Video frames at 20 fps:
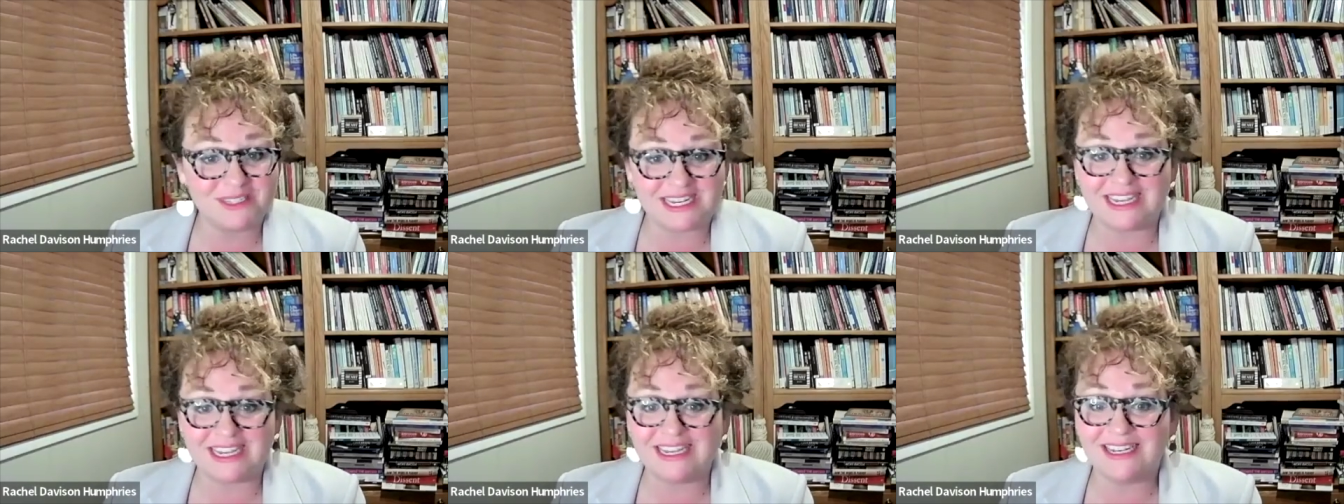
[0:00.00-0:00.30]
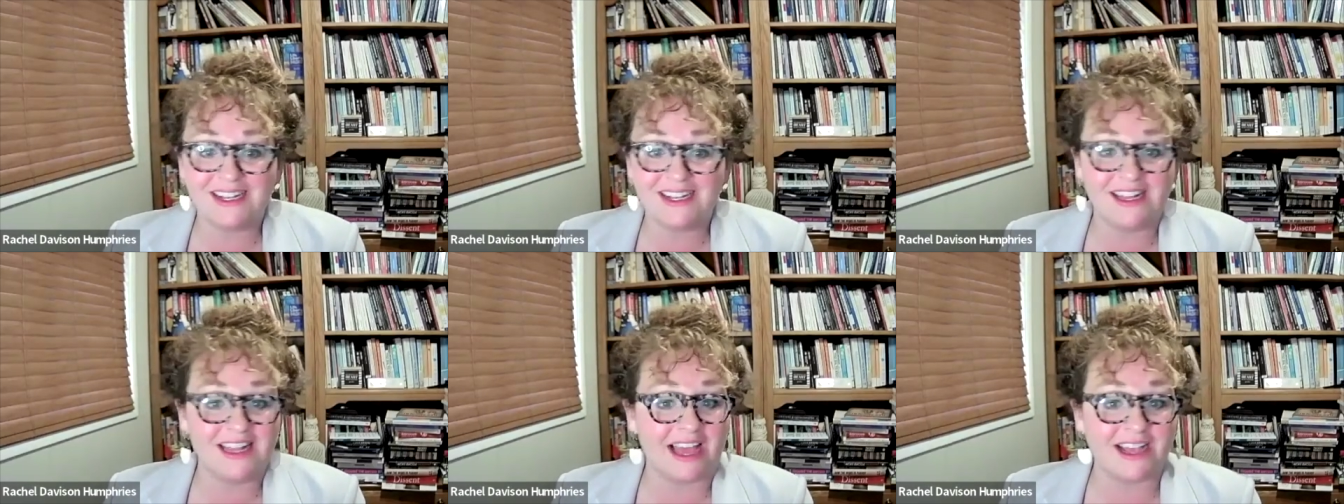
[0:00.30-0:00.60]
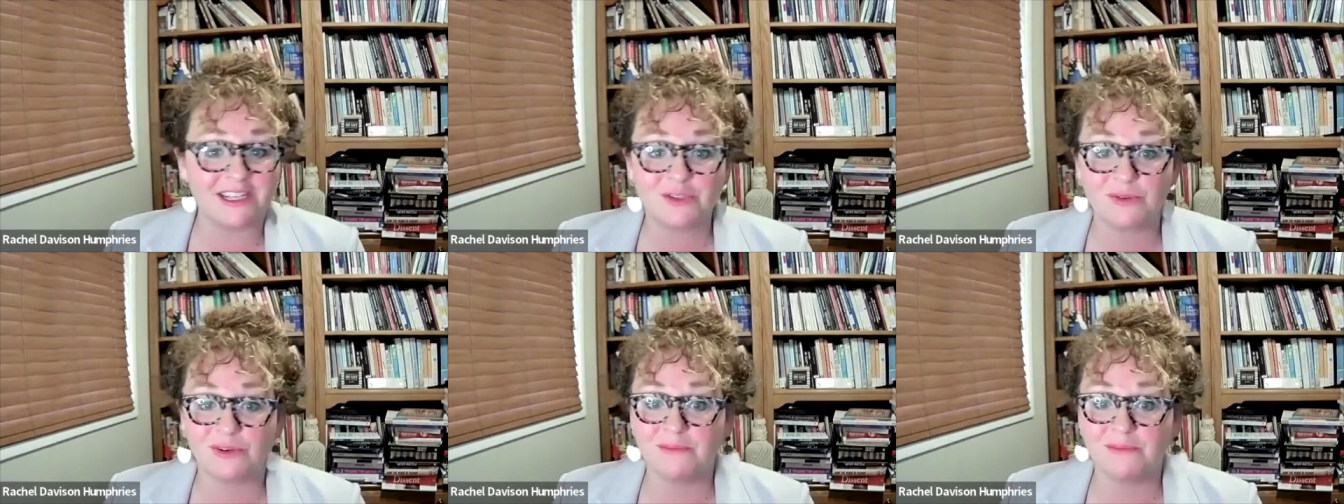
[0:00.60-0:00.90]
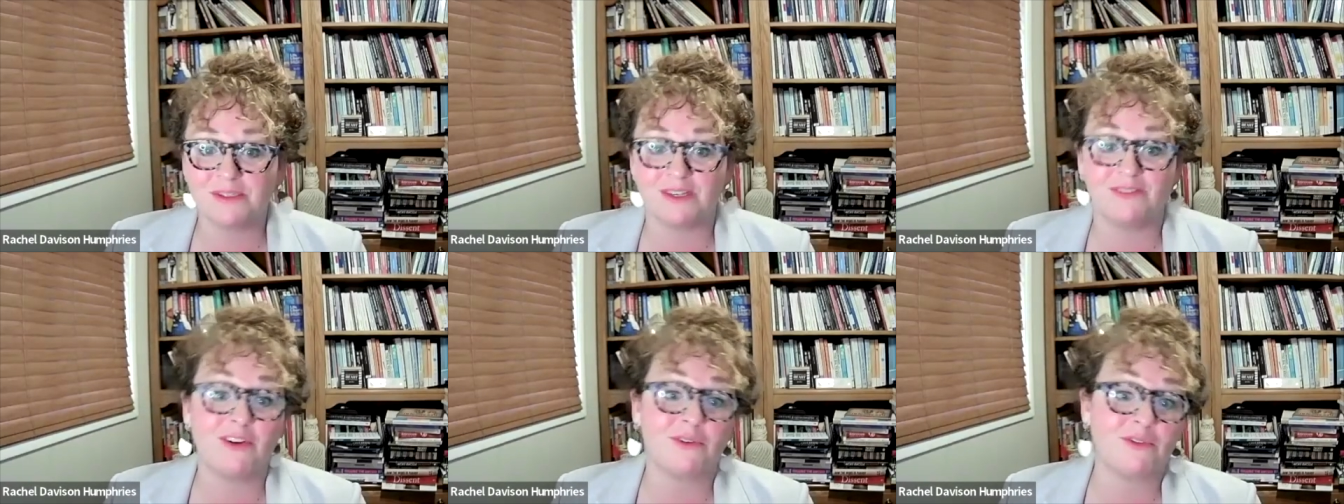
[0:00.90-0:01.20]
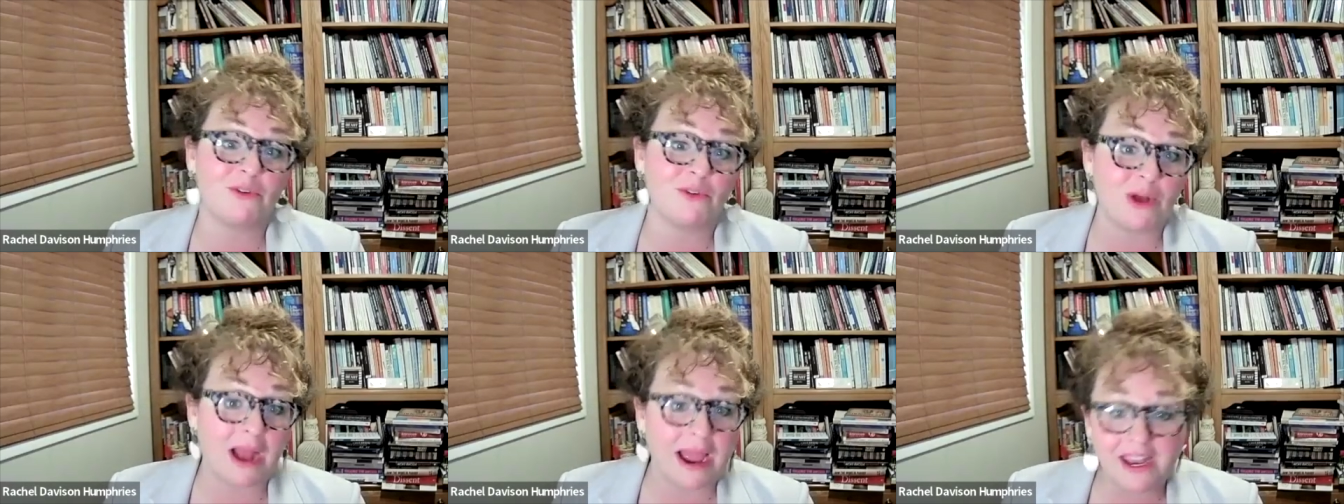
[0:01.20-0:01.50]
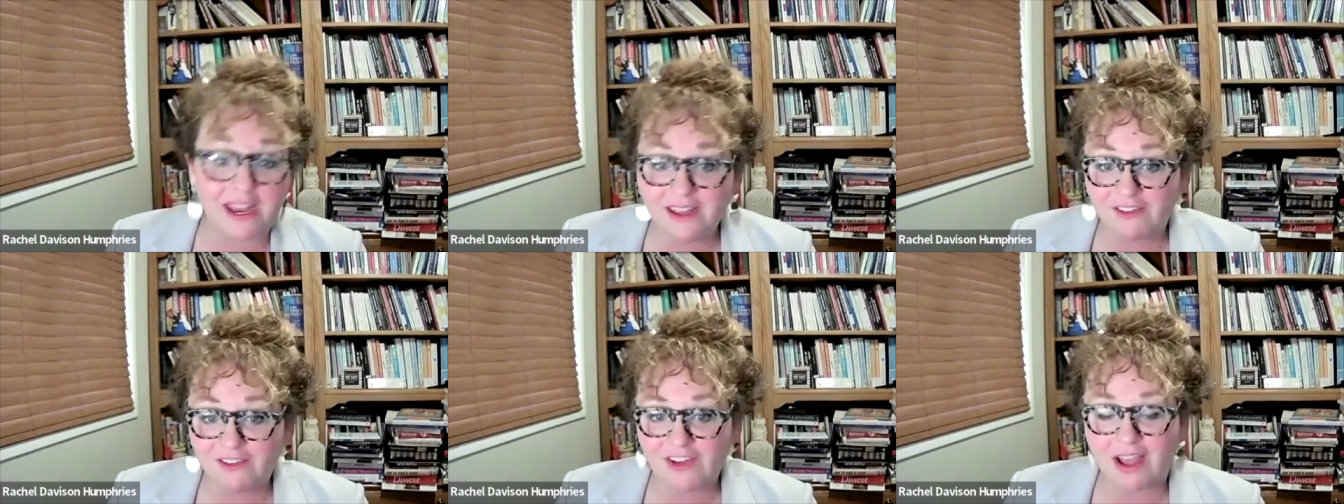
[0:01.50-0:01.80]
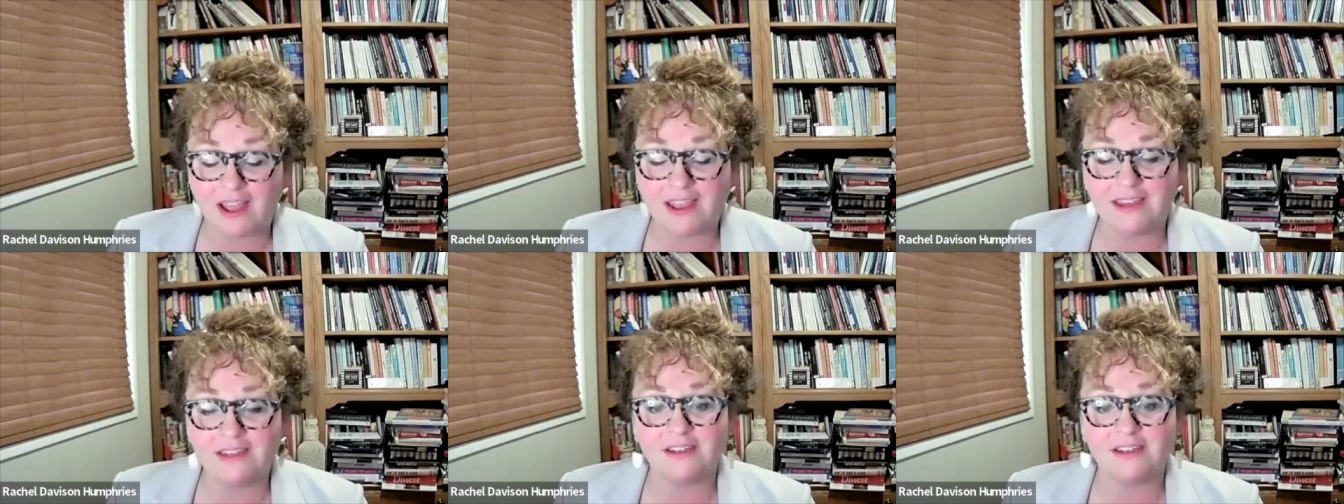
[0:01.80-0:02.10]
in classrooms of a variety of
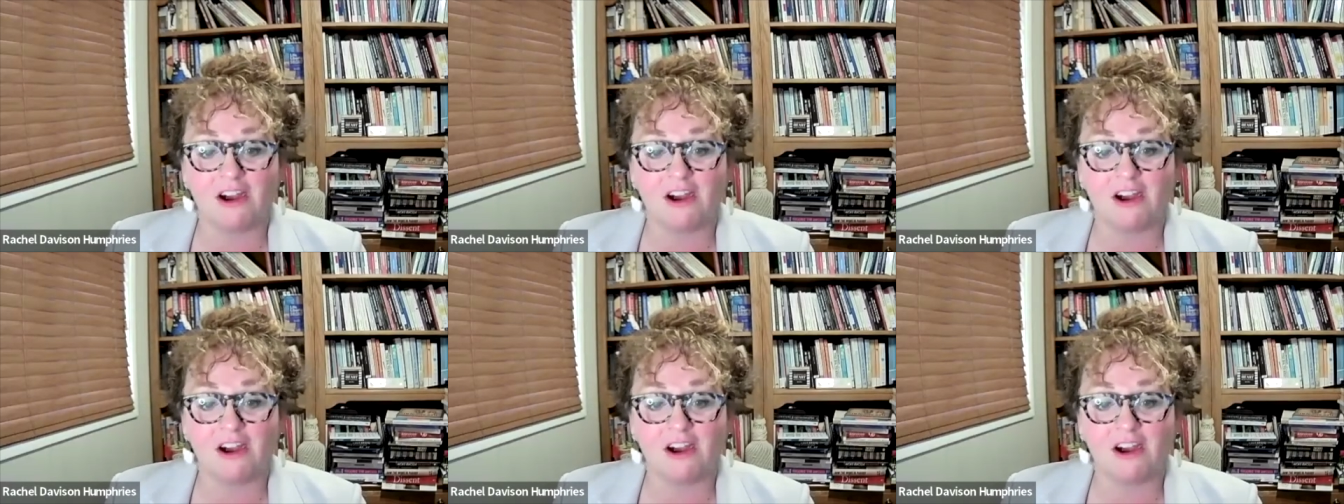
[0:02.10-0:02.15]
kind.